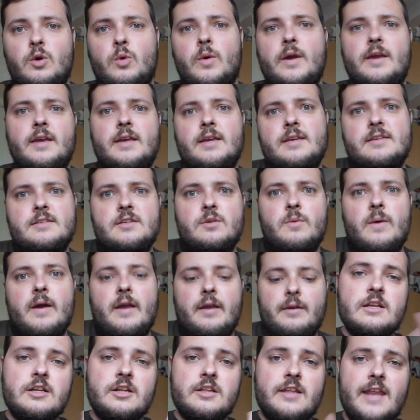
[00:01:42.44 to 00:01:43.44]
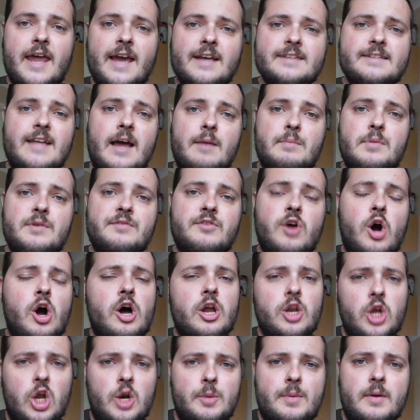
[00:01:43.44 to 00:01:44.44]
quick, easy way. Now the next app we've
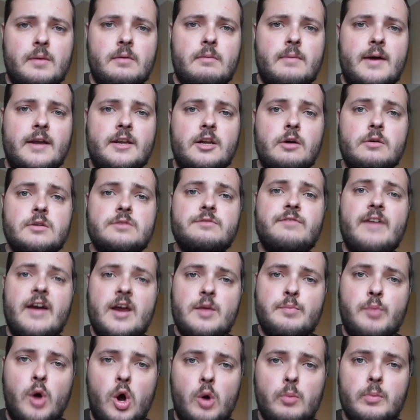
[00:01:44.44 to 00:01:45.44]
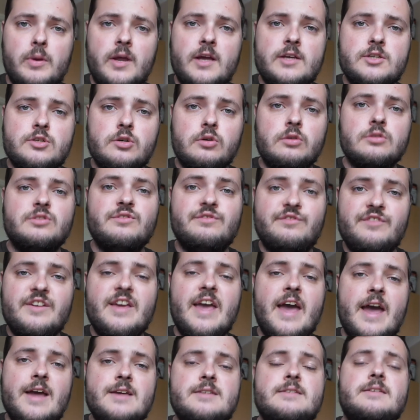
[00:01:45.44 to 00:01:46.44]
got, a lot of people might know, is very popular. It's called
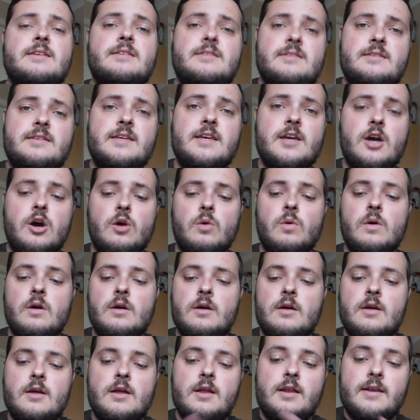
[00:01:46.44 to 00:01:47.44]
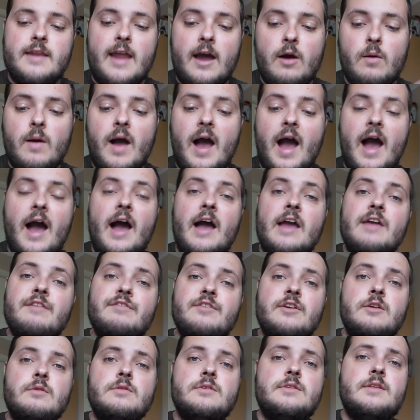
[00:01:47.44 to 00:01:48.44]
VSCO. Now
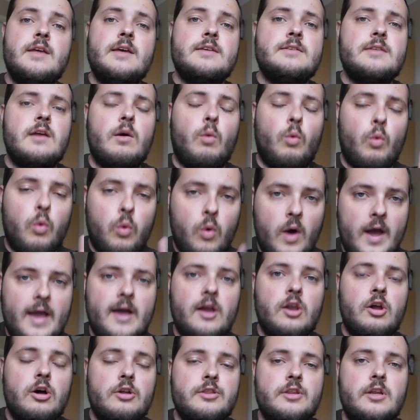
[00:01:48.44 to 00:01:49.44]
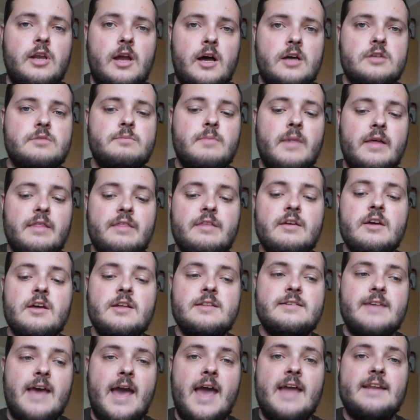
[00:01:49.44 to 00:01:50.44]
I've used this quite a lot the last month
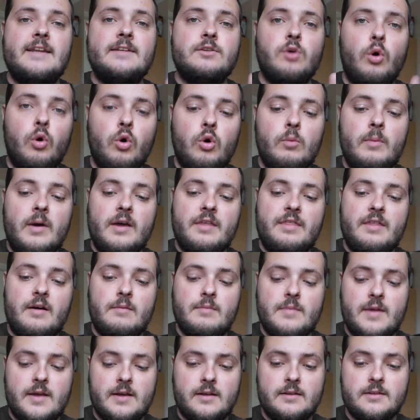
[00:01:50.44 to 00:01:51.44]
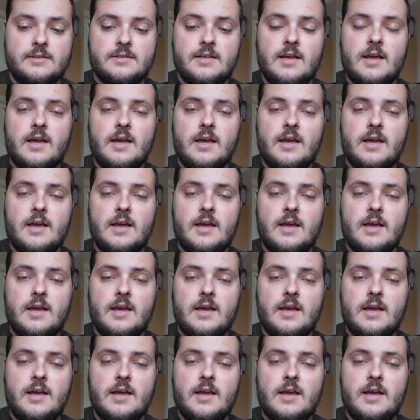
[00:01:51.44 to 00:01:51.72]
to edit all my thumbnails